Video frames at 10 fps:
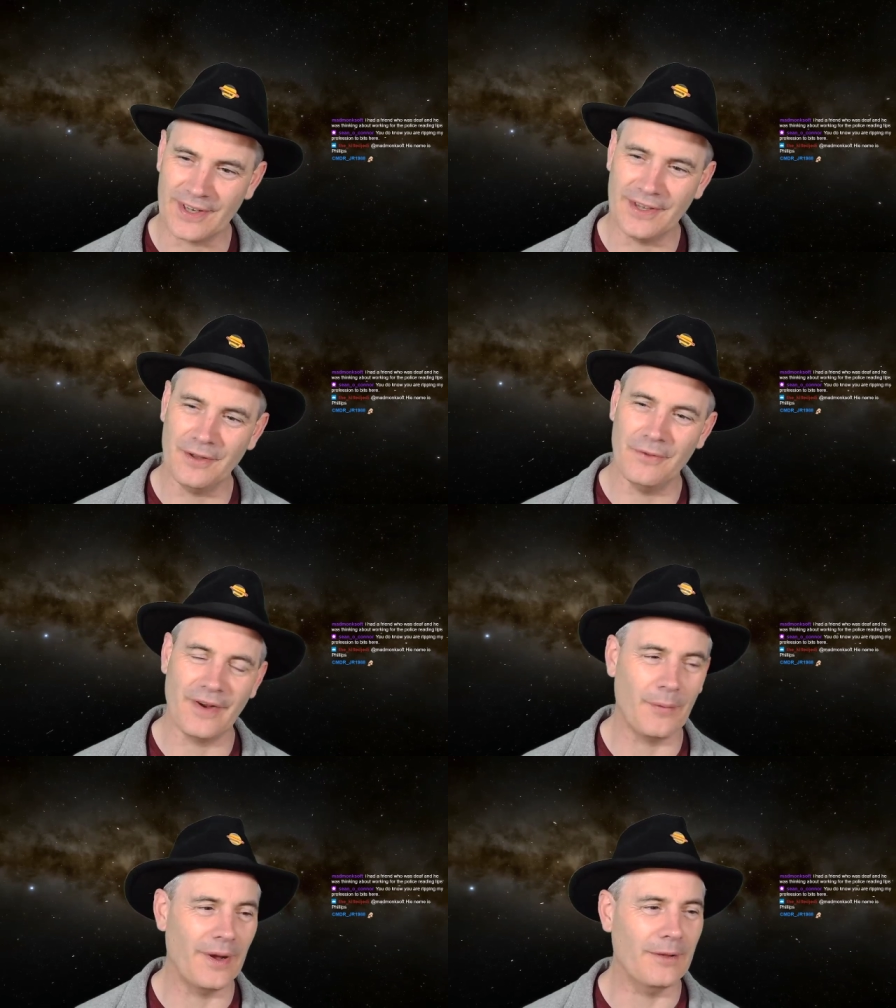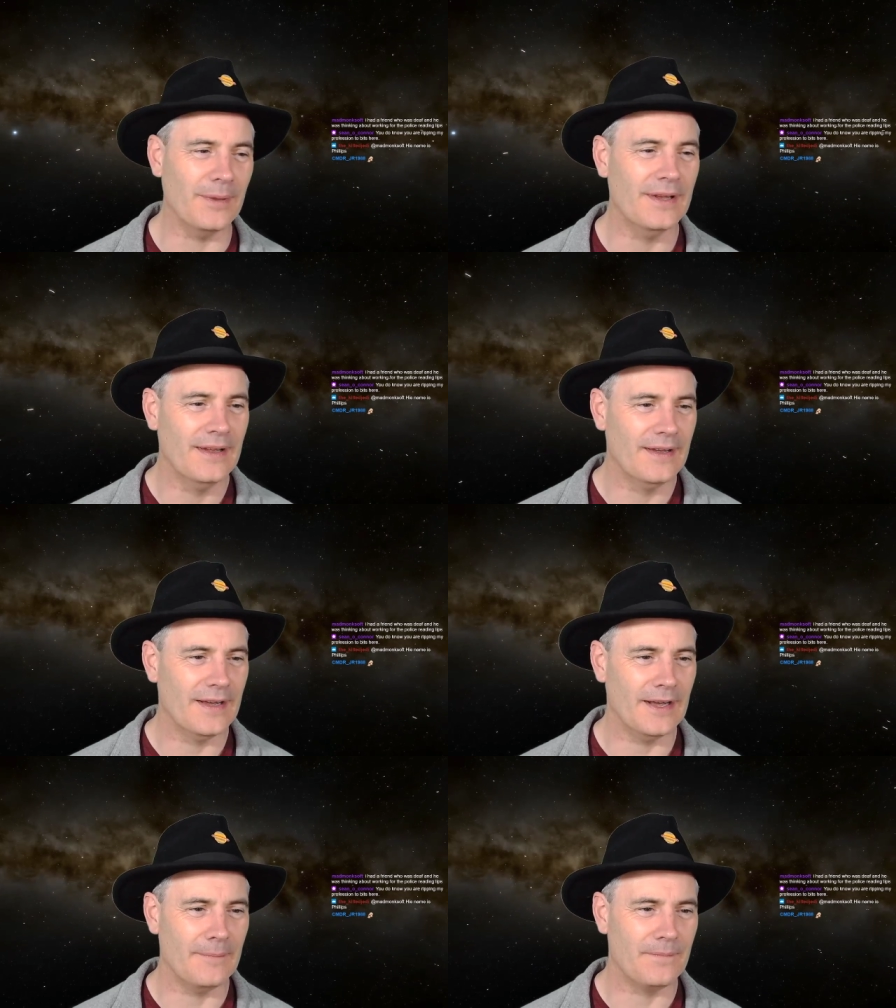I don't know it very well, but
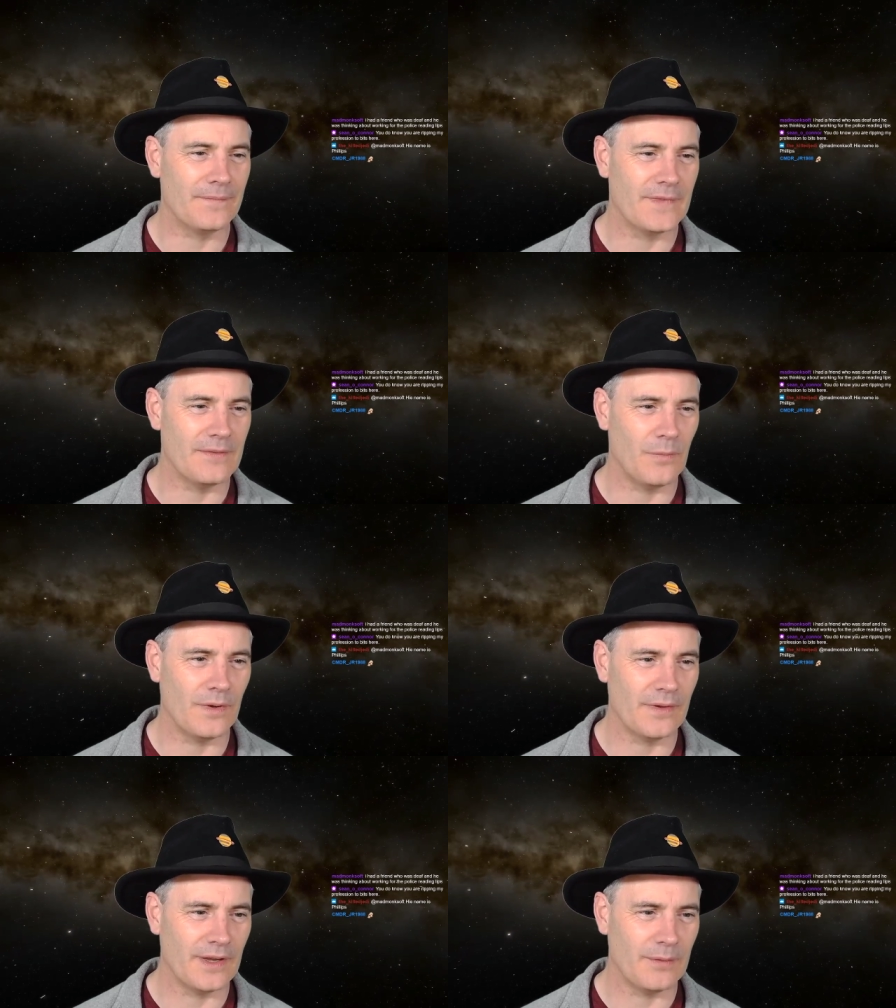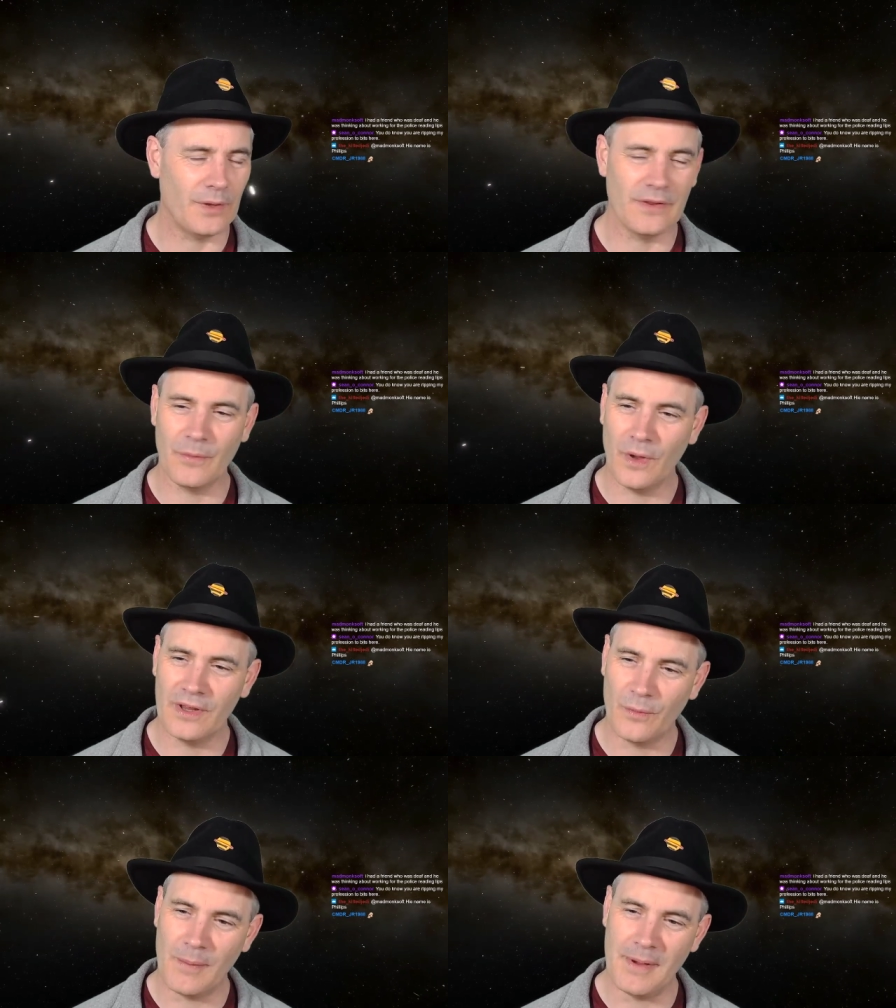one of
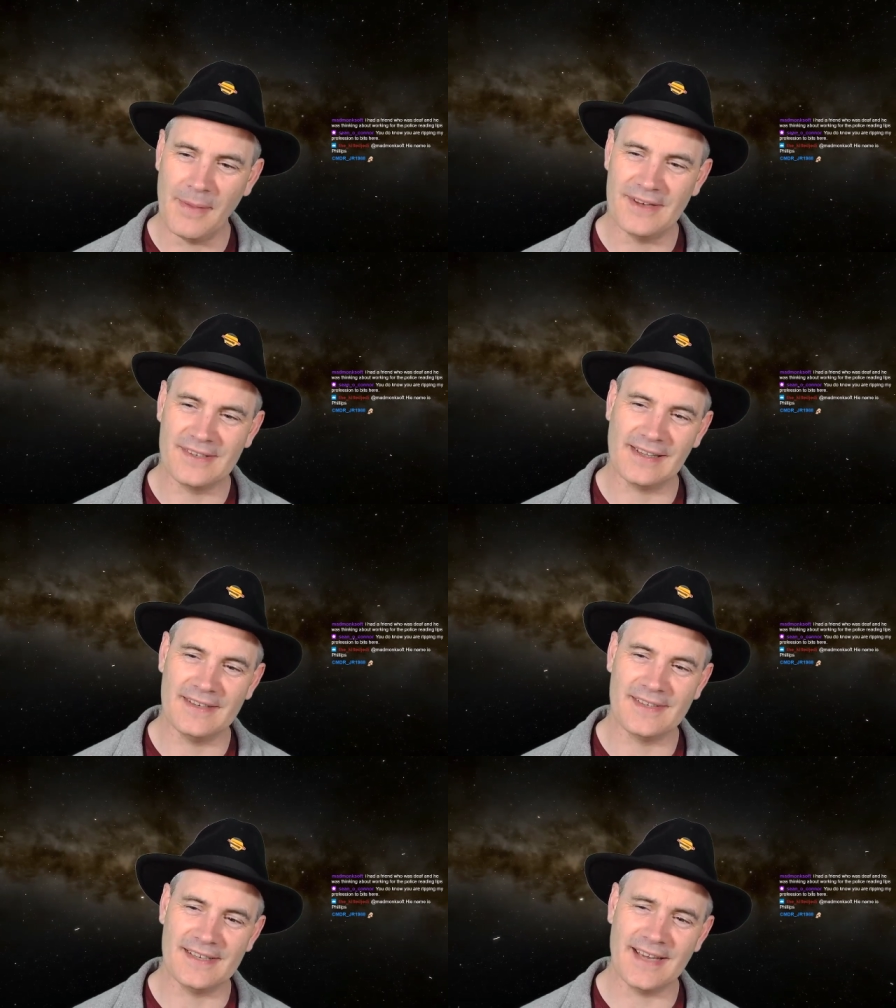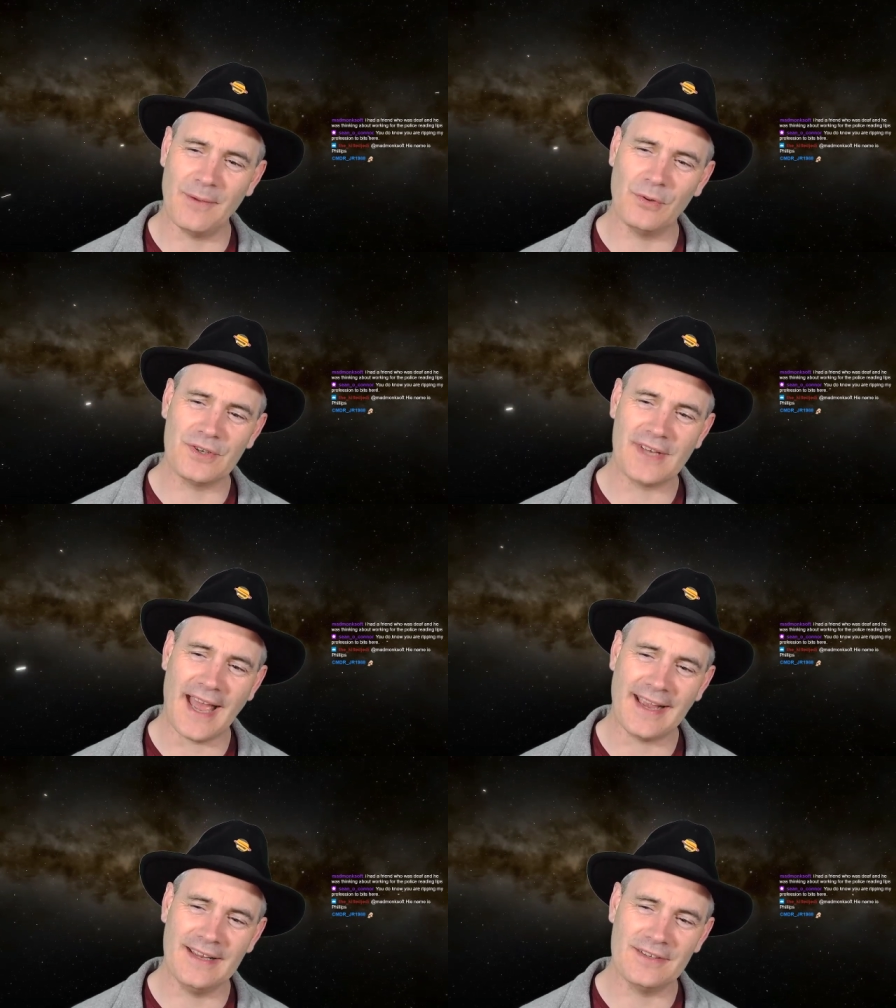the women basically says, "Yeah, we'll just
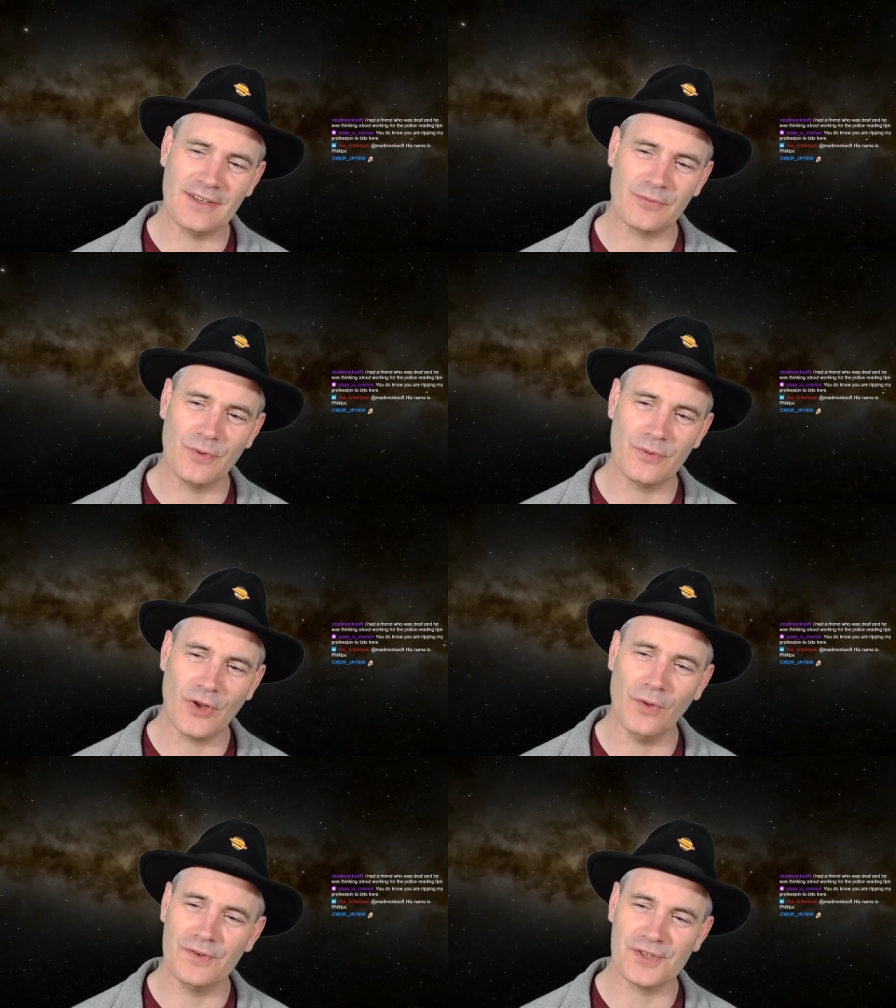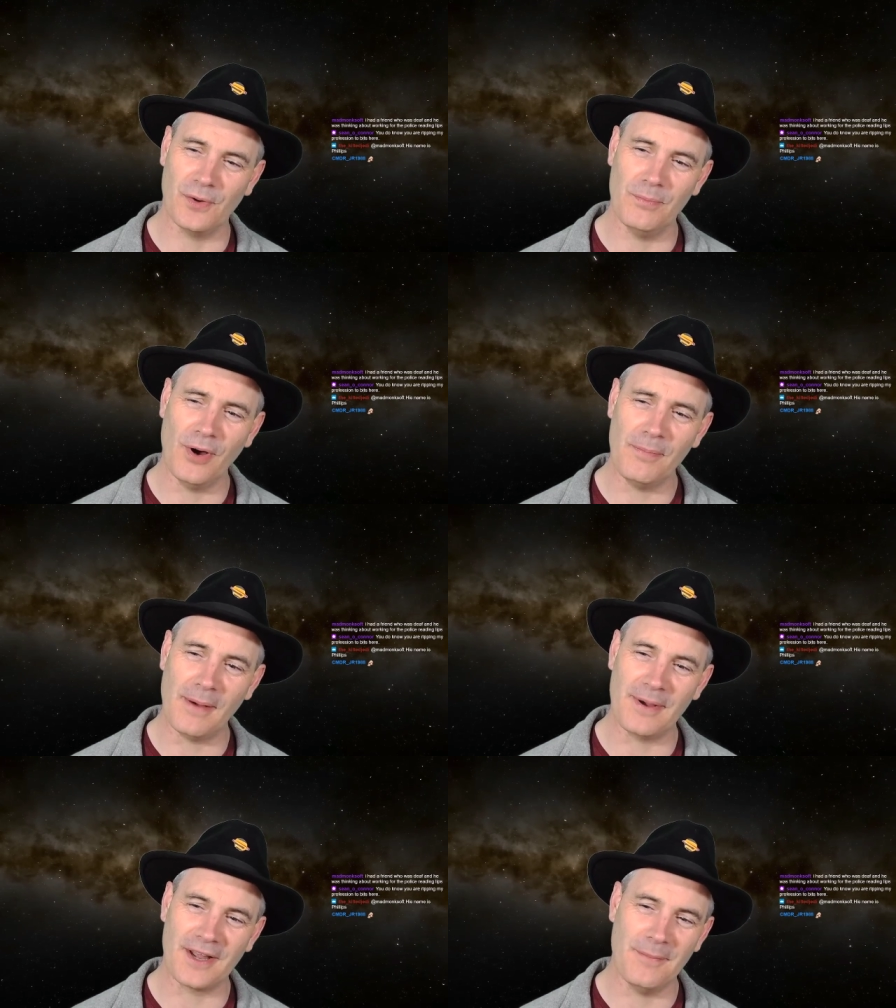hack into the root console, pop
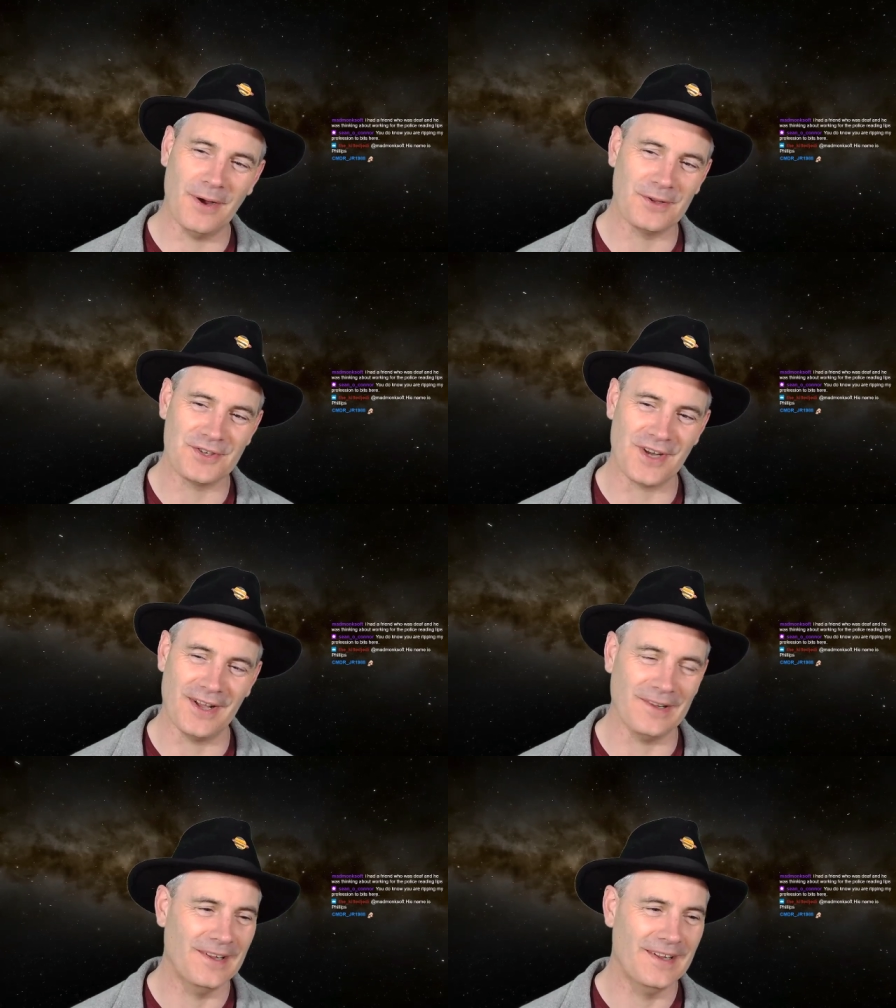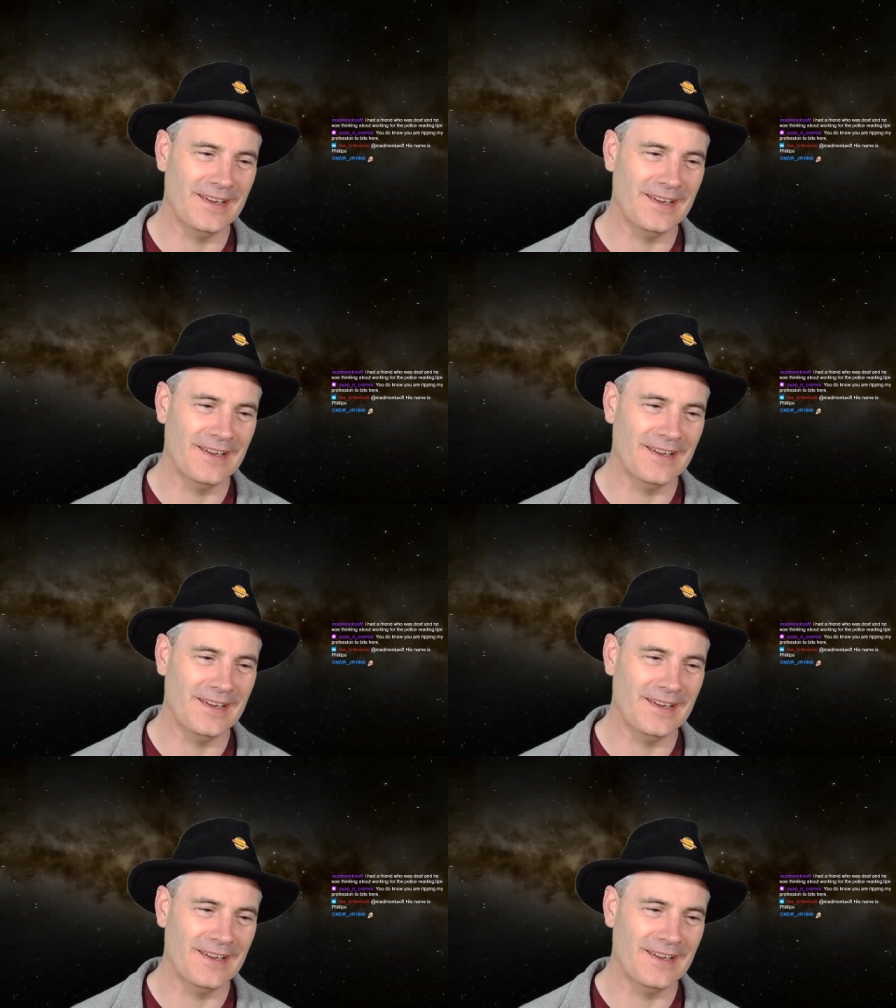up a command shell,